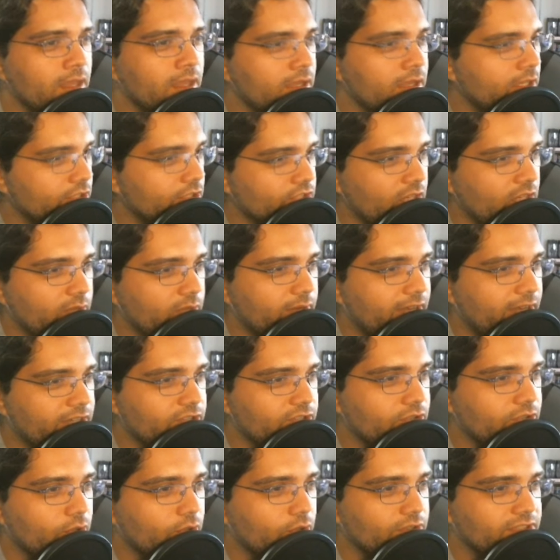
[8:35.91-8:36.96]
Chain Reaction,
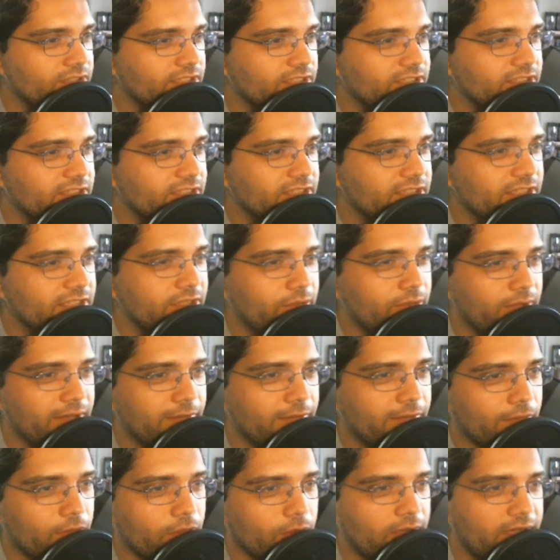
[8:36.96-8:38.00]
of course, is a skill. We have
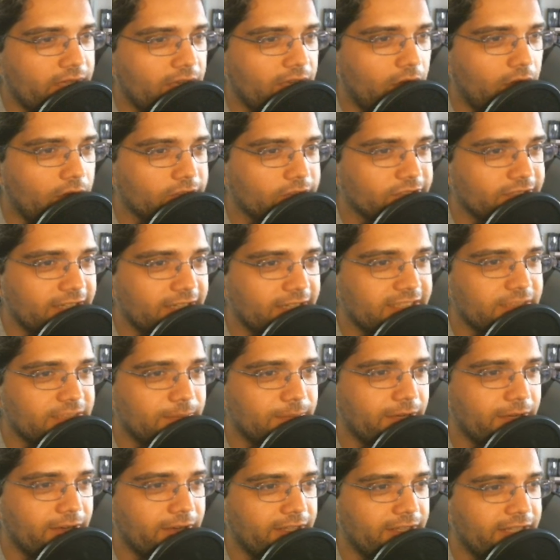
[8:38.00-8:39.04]
3 Altergeist
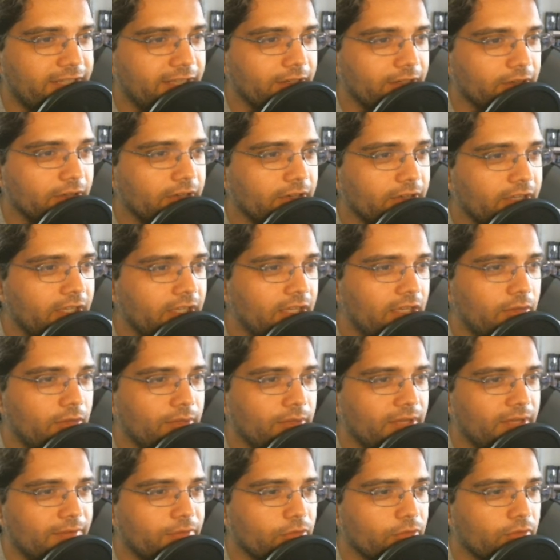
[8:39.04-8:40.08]
Marionetter, we
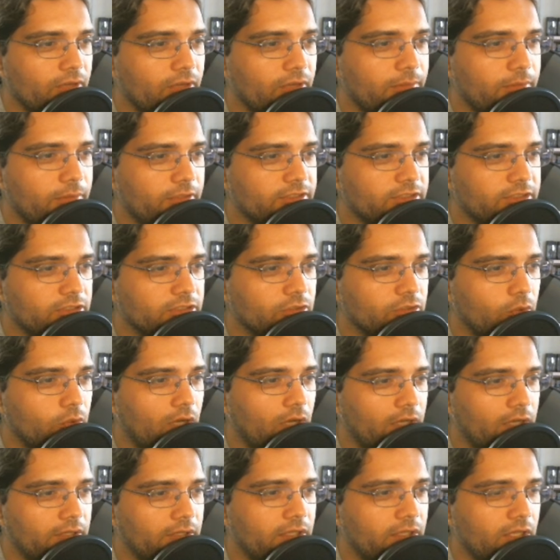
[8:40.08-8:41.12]
have 3 Ballista
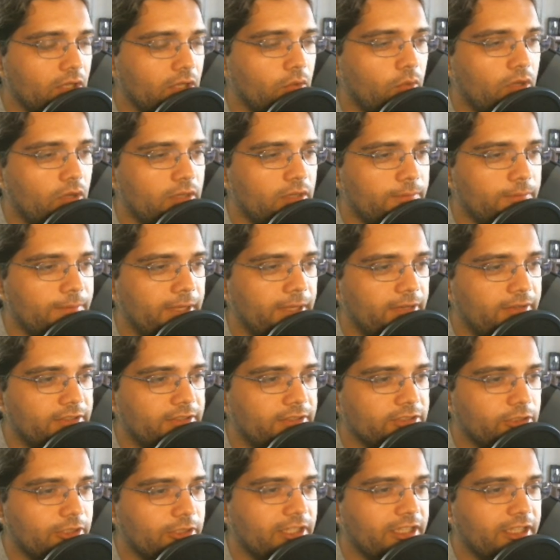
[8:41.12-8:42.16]
Squad, 1
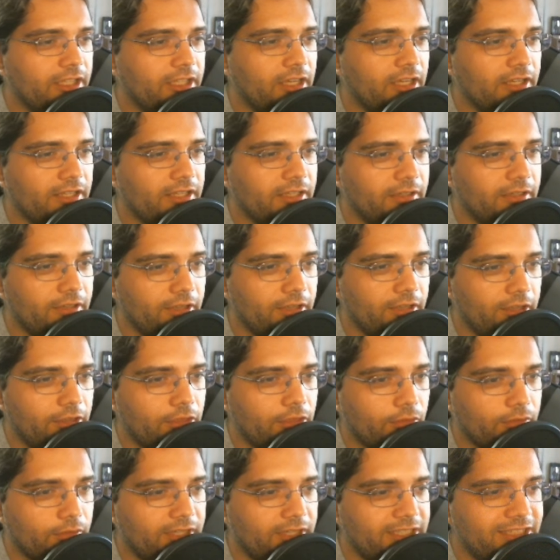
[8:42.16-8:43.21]
Paleozoic Canadia,
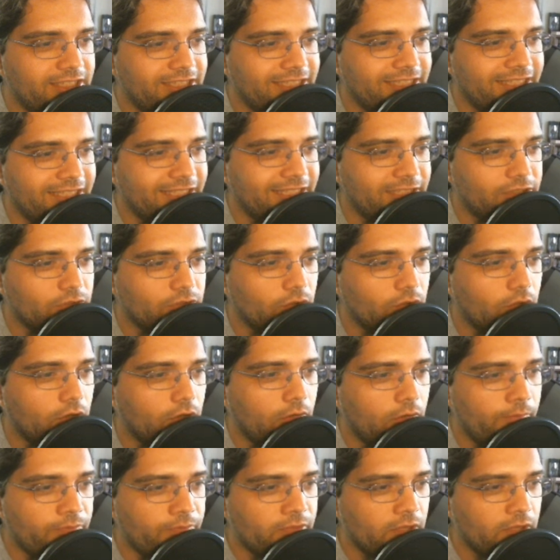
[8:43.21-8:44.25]
3 Tiki Soul,
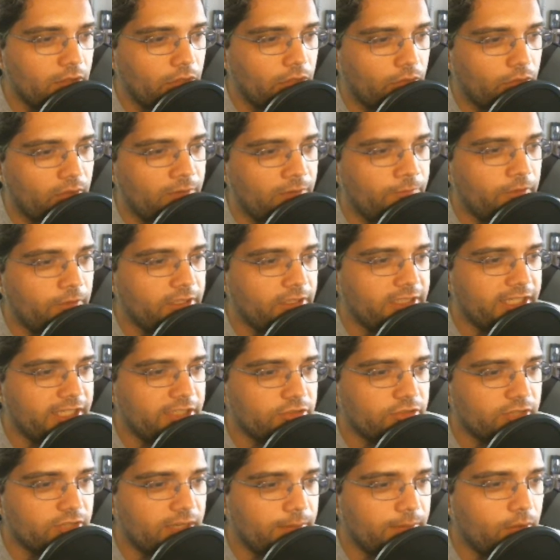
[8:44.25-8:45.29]
3 Floodgate
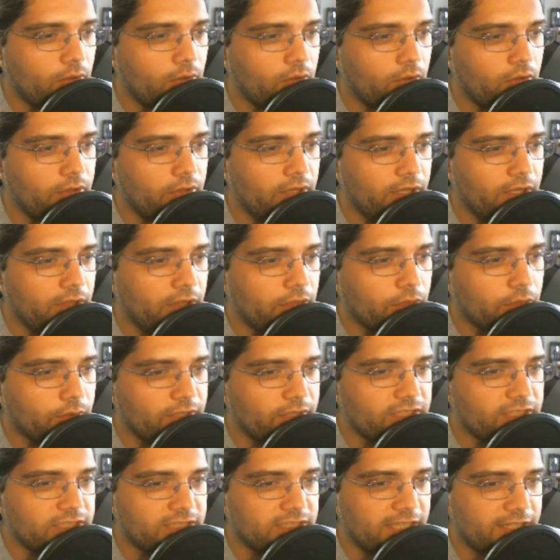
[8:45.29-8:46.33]
Trap Hole, 3
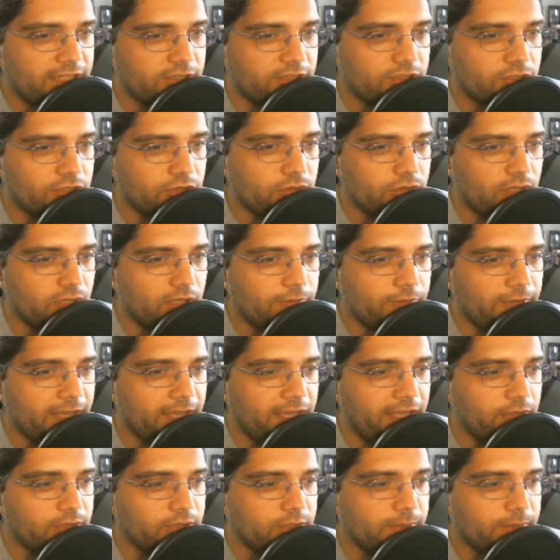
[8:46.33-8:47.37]
Statue of
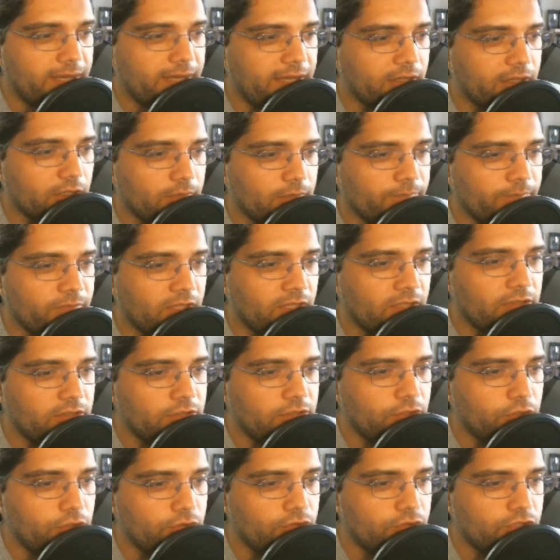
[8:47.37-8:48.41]
Anguish Pattern,
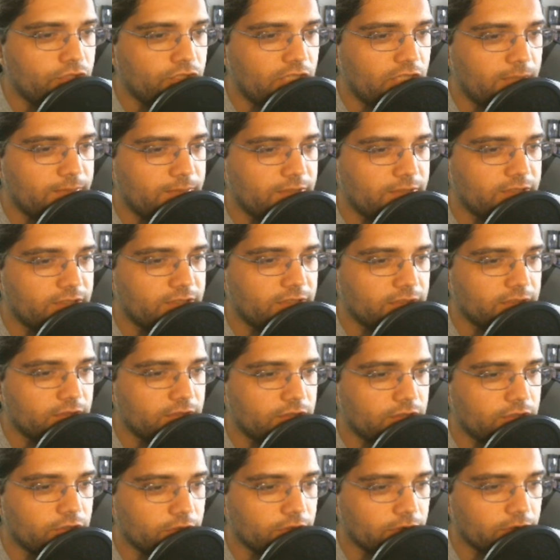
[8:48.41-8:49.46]
2
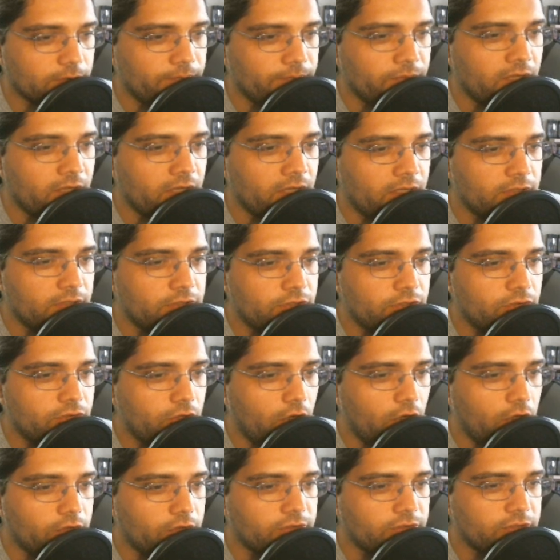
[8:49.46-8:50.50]
Shapeshifter, 2
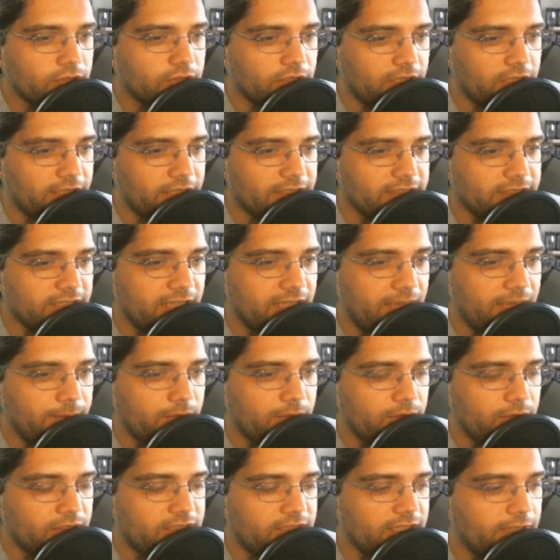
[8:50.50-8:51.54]
Altergeist
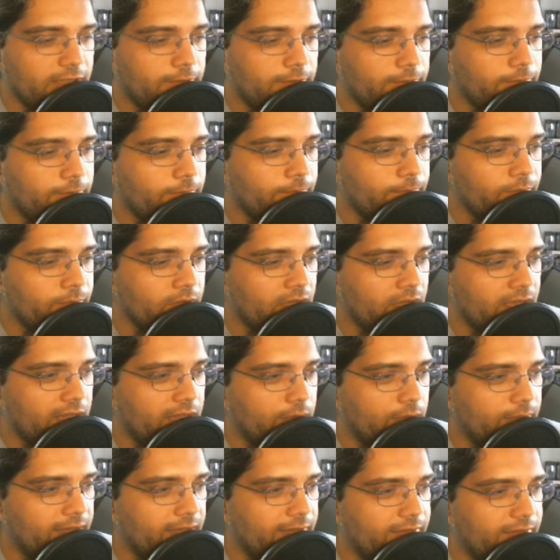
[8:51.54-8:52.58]
Emulatev, and then
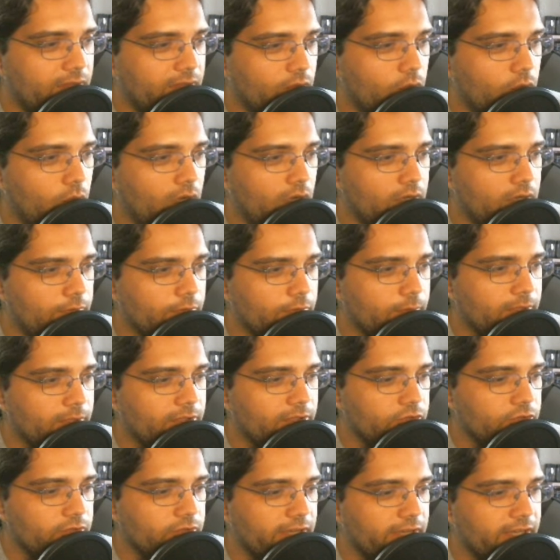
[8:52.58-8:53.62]
we have the 1 Vermilion
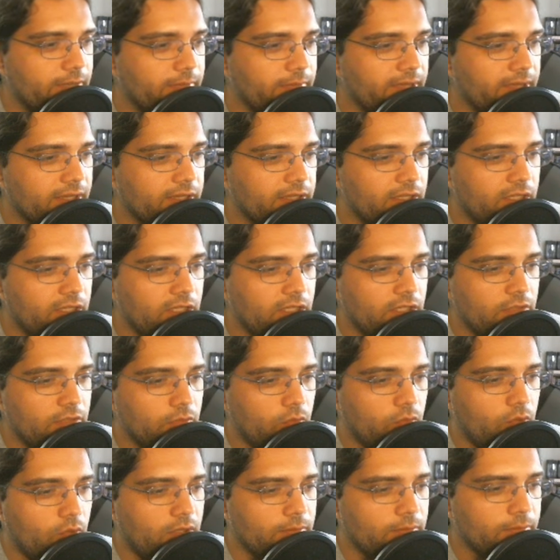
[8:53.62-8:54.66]
Dragon Mech,
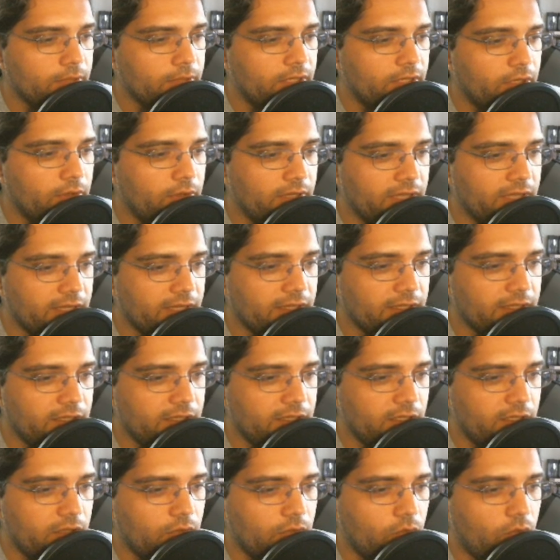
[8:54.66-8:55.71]
1 Brionac,
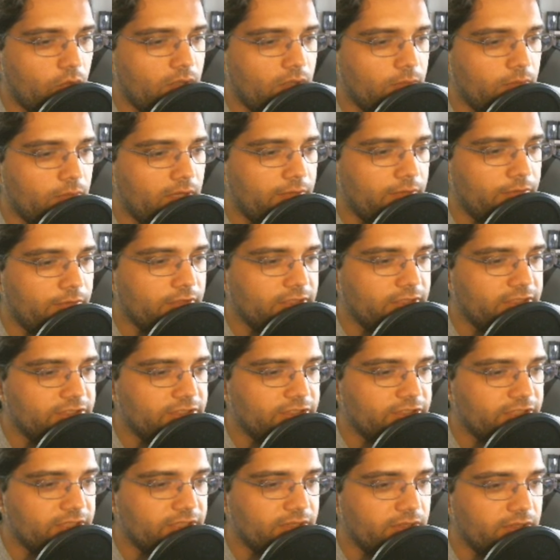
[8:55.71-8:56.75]
1 Malevolent
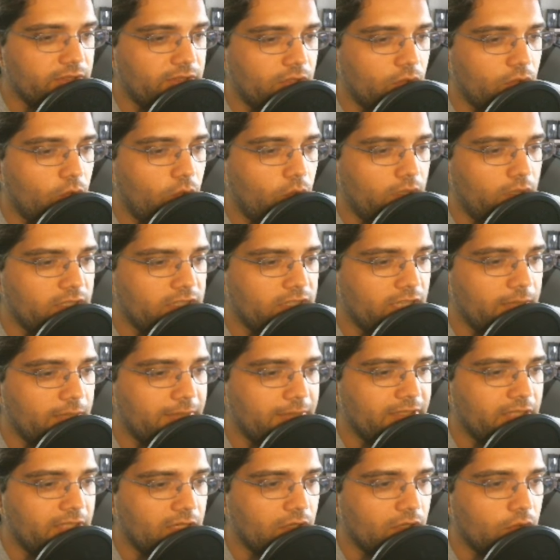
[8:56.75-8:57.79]
Sin, 1 Diamond
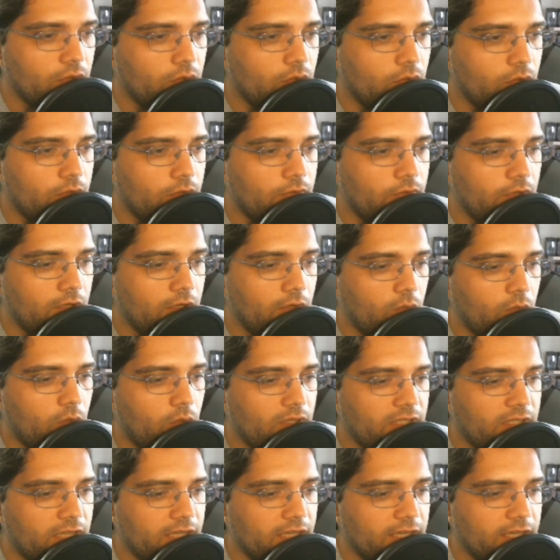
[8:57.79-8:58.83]
Dire Wolf, 1
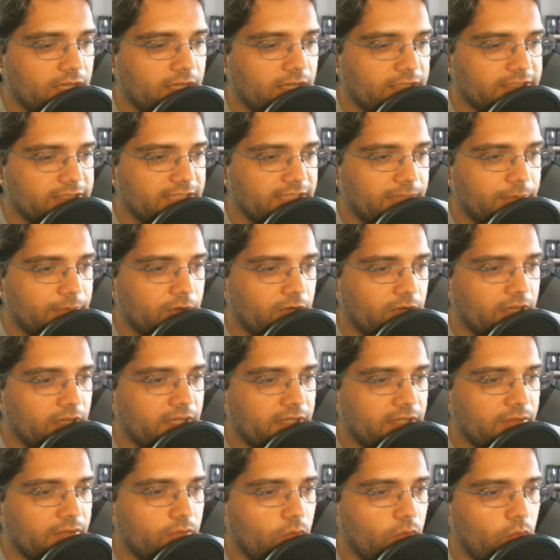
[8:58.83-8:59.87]
Gagaga Samurai,
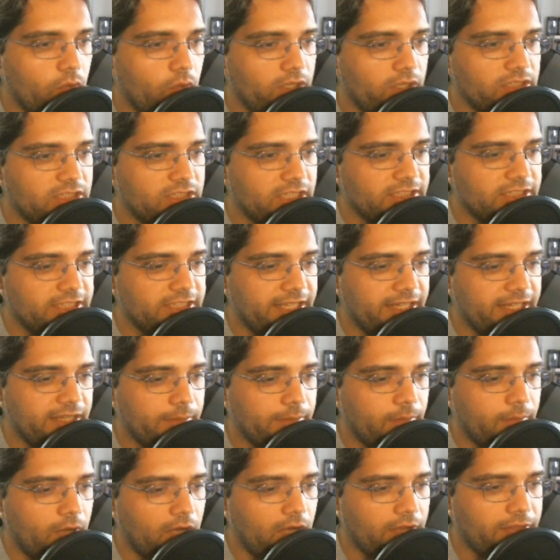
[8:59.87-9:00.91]
1 Titanic
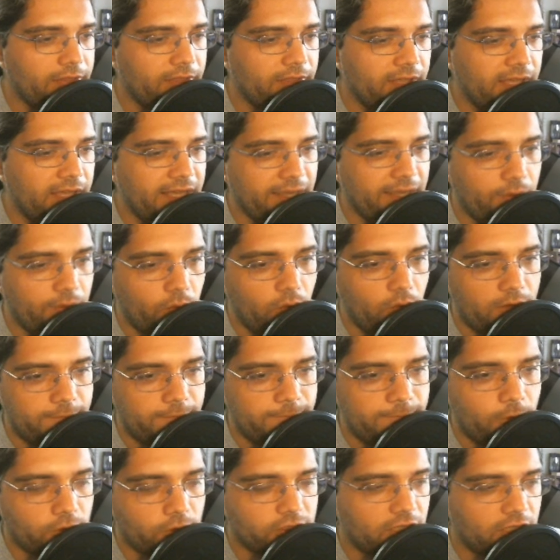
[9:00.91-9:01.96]
Moth, and 1
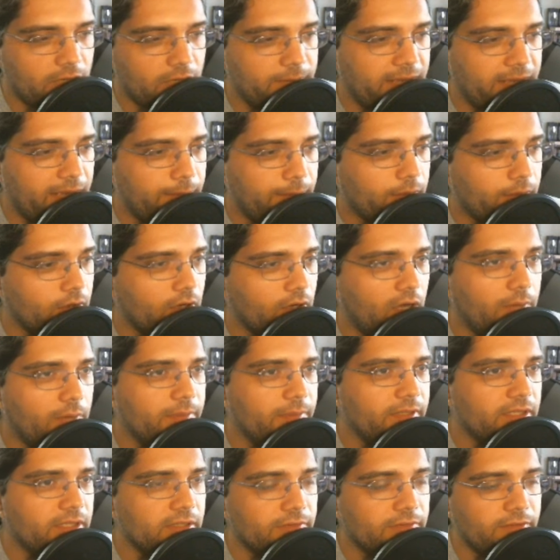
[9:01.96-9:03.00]
Photon Papor
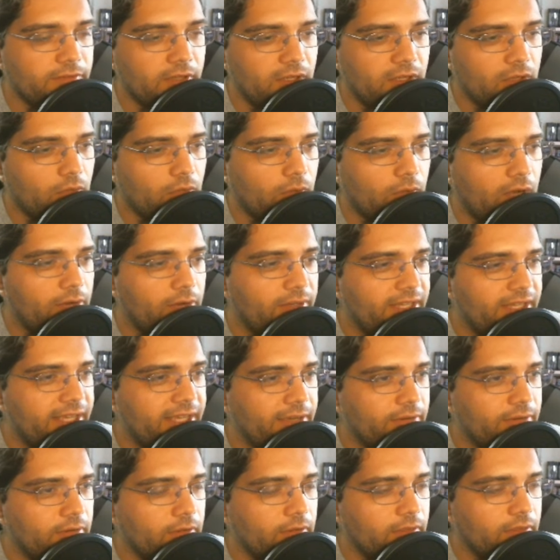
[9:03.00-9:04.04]
Operative, rounding
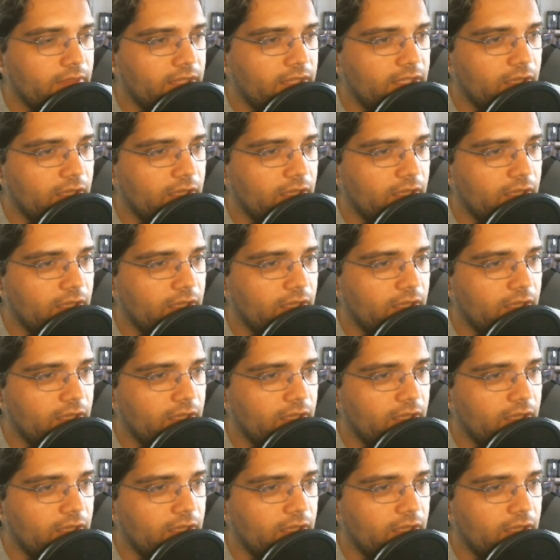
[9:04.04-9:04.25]
out the